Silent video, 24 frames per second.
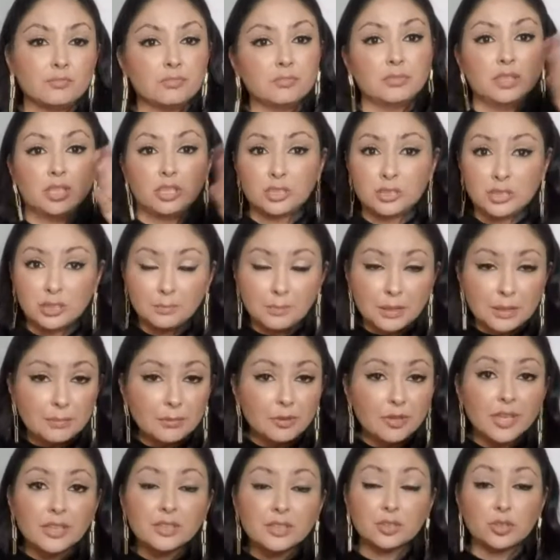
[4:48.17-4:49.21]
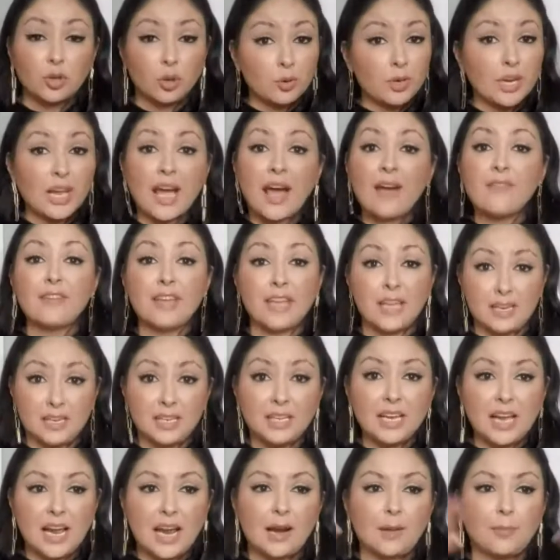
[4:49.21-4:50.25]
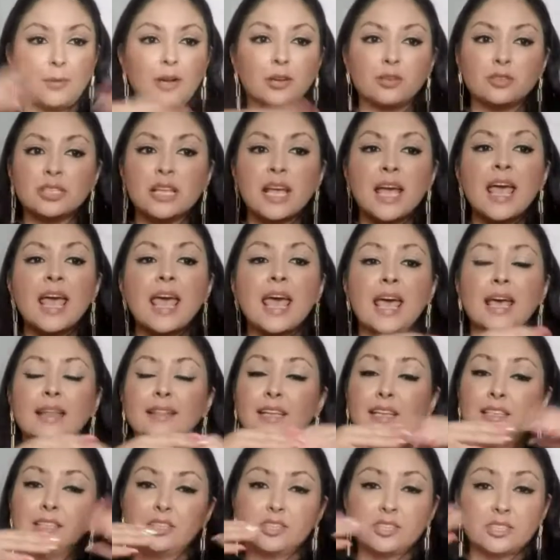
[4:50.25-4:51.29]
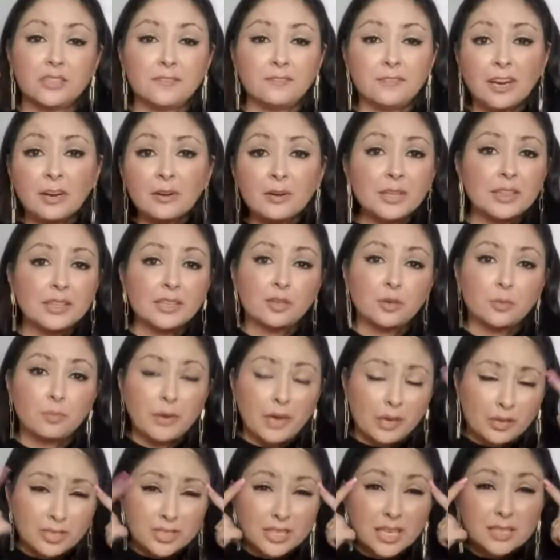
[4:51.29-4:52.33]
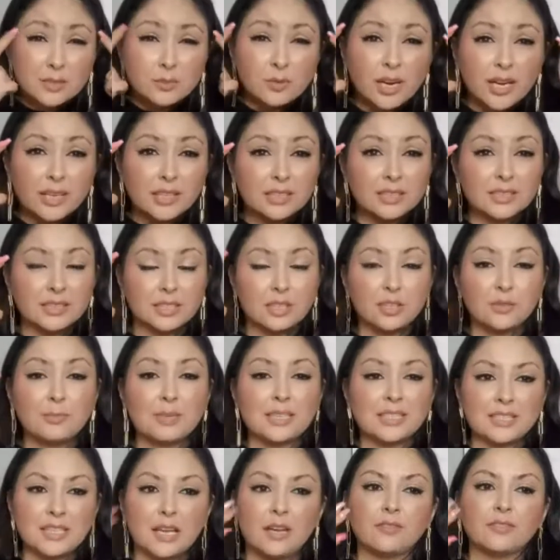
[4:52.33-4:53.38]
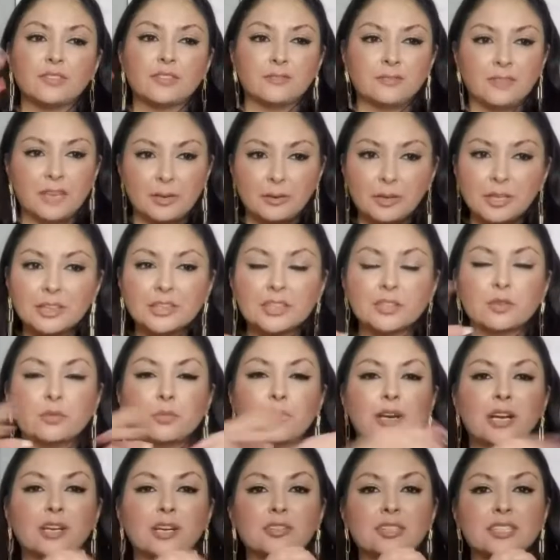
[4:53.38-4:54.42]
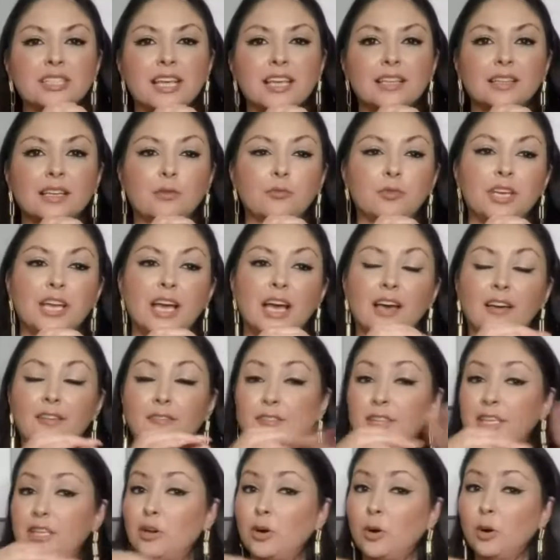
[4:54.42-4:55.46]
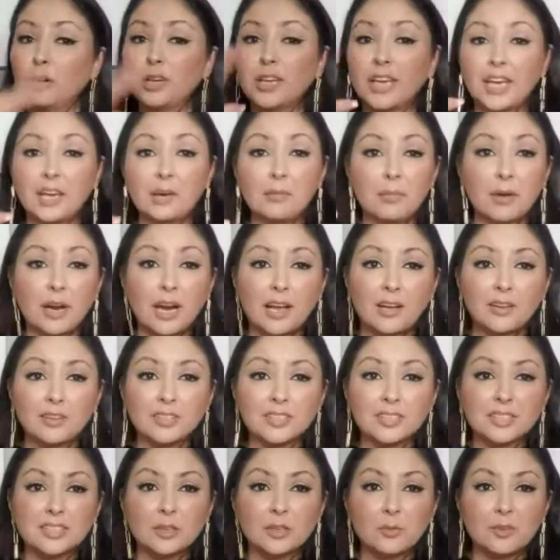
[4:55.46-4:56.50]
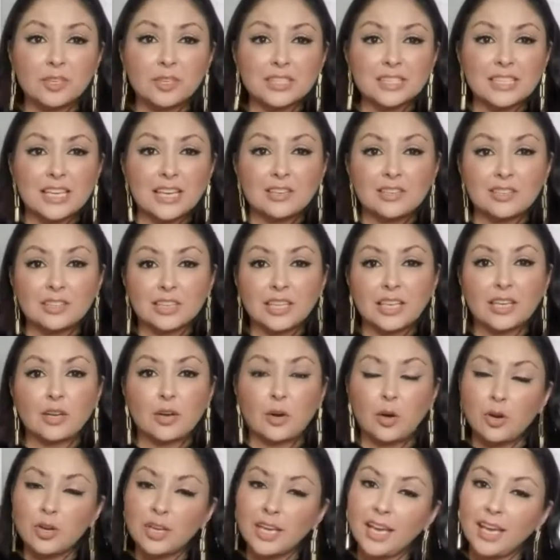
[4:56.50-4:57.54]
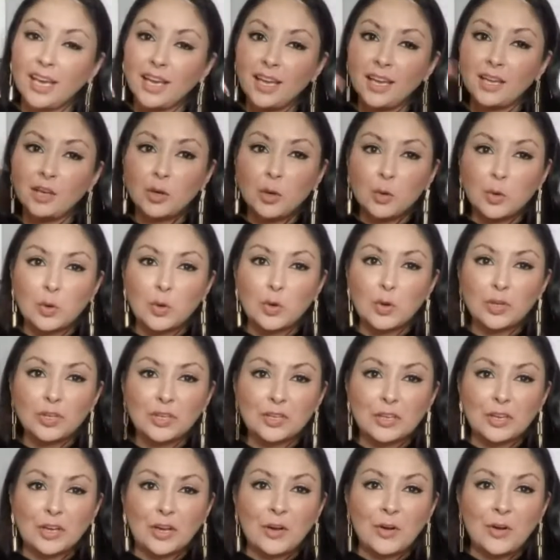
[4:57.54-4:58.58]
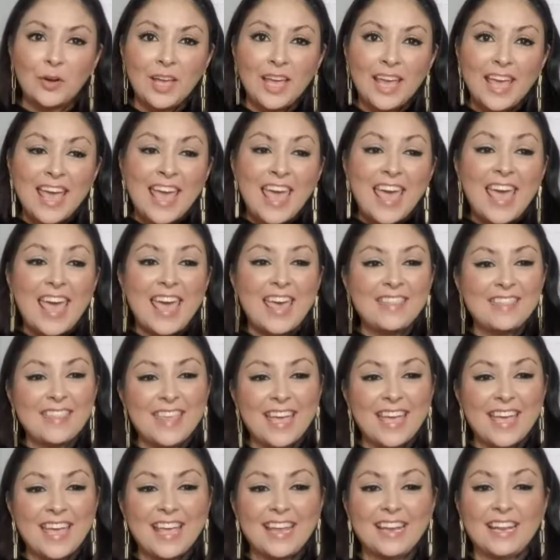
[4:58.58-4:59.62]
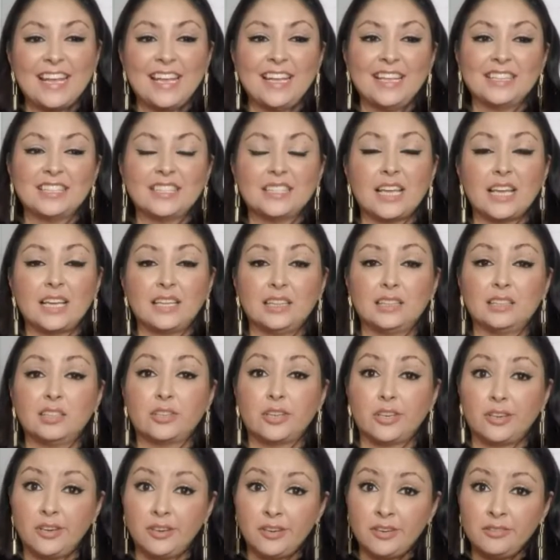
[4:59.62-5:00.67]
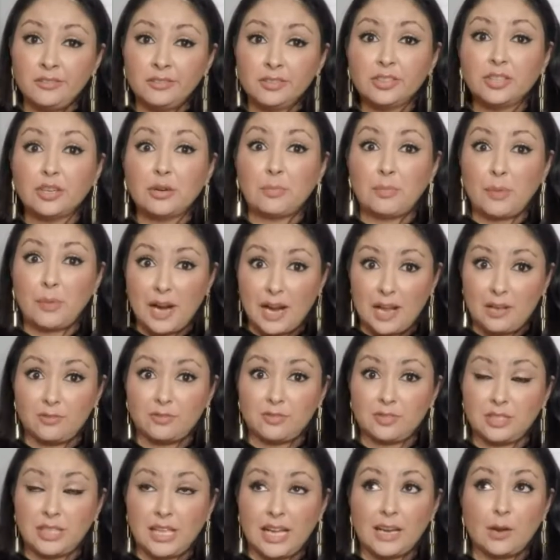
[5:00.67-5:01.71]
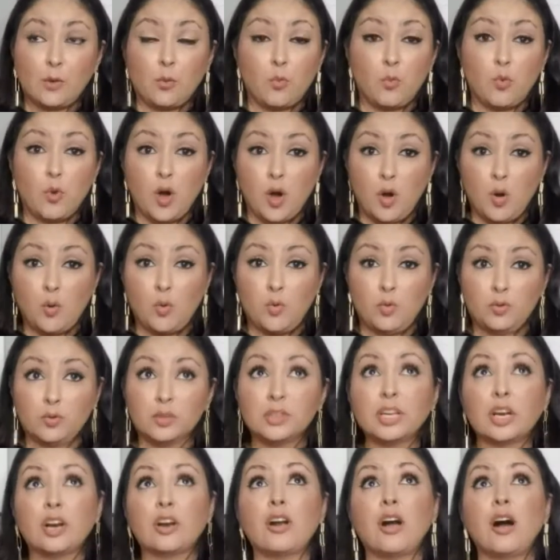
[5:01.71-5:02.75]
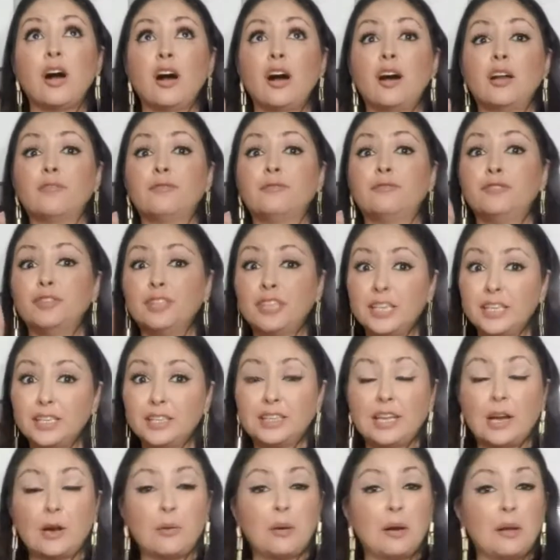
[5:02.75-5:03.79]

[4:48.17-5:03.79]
there's some people that don't have any eyebrows. And then there's the very little brows. That's what I consider myself, the very little brows. And then we have the okay brows, the ones that look like, okay, cool, And then it's like, the girl, your brows, like, whoa, they're on fleek, they're